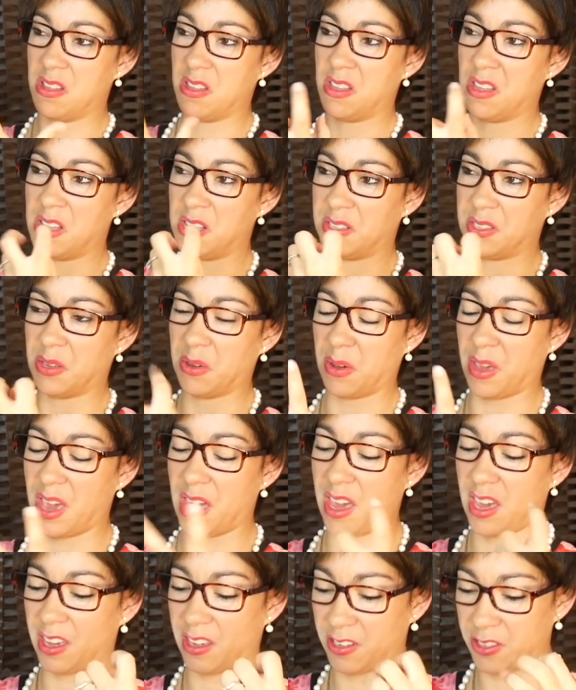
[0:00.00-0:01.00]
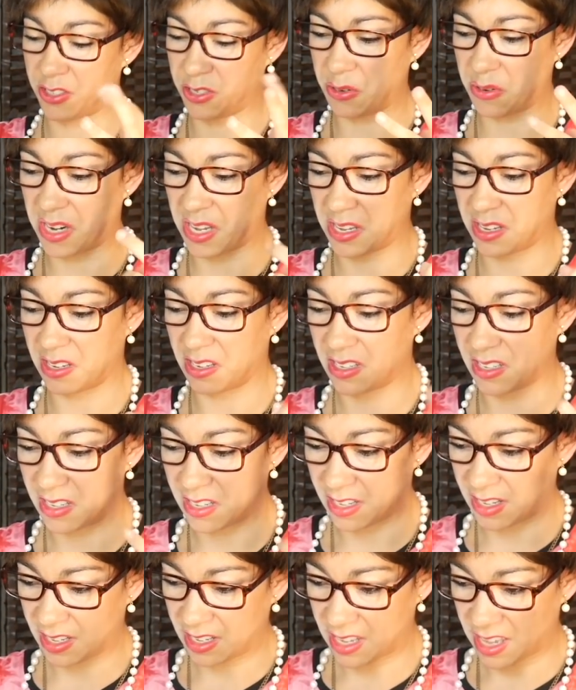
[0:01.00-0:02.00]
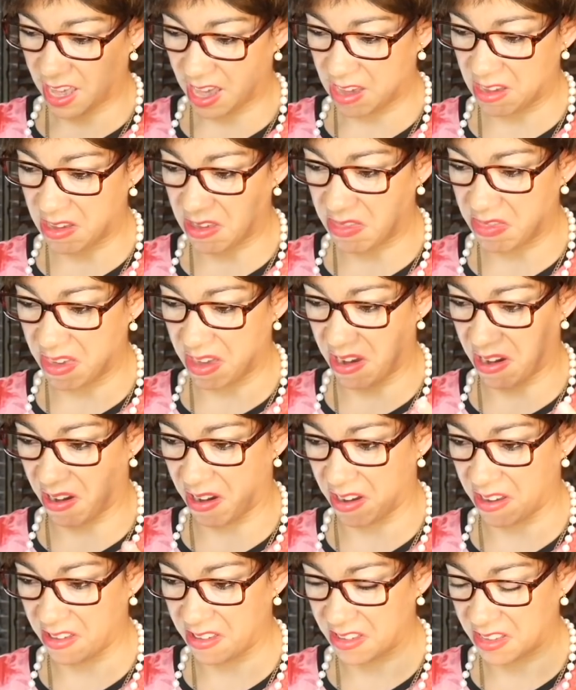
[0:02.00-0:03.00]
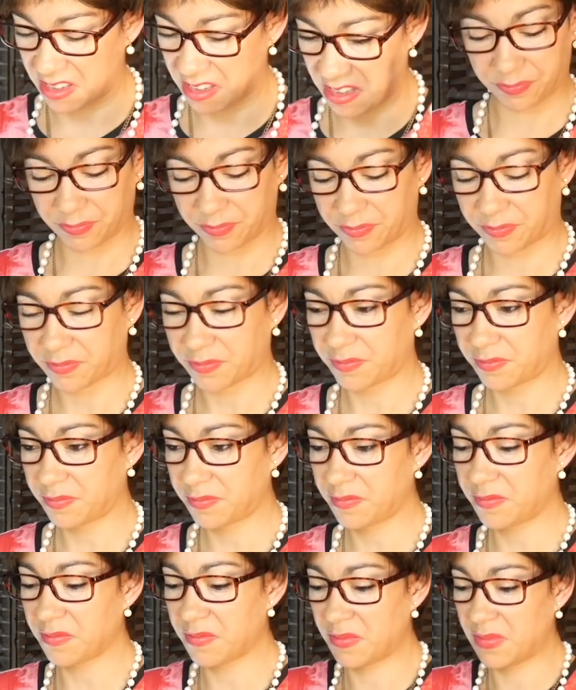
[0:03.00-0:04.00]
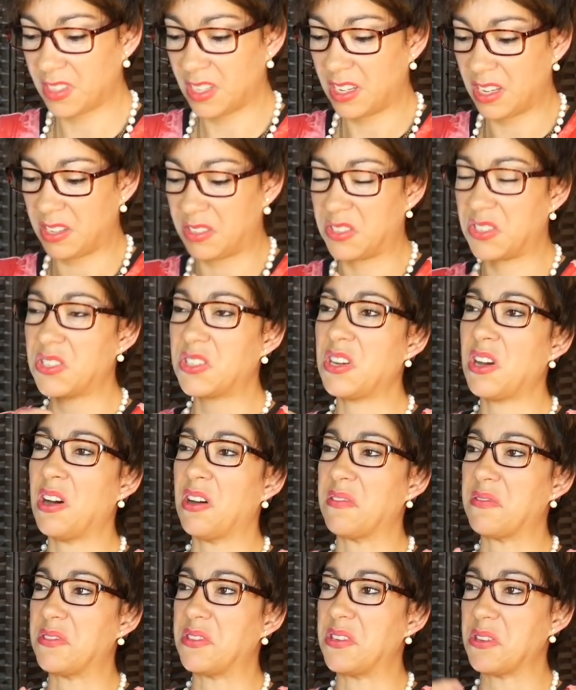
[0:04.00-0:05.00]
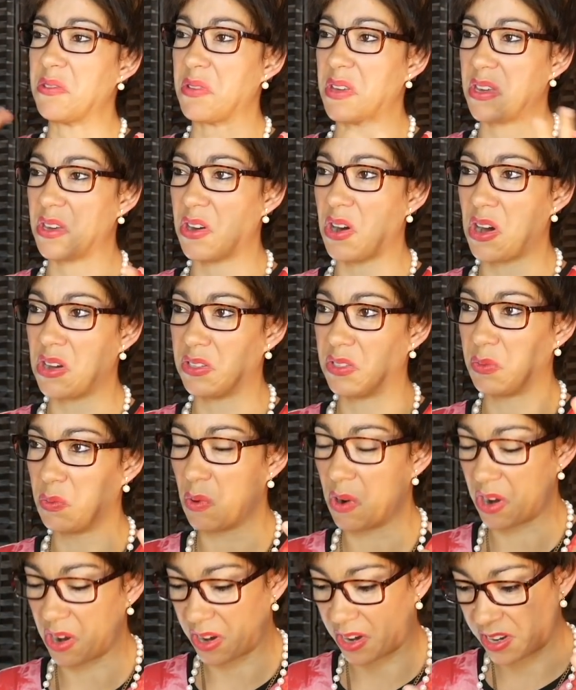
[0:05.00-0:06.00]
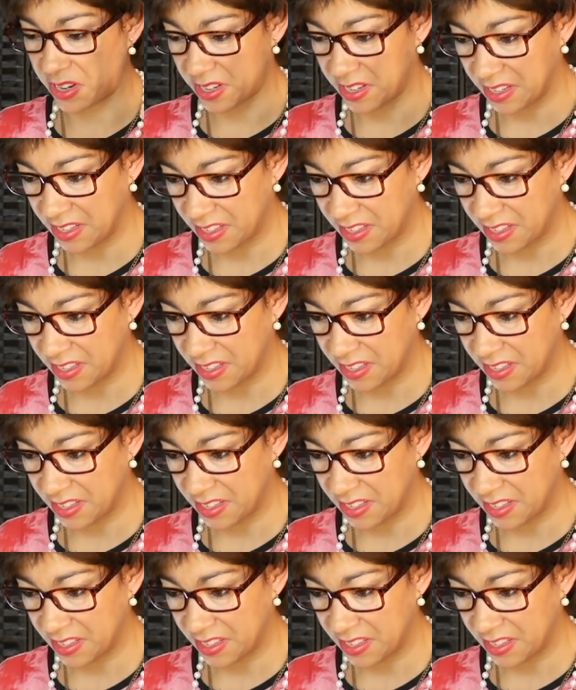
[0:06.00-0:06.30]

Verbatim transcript: It's okay, Judy. Hang in there. It's tough doing God's work.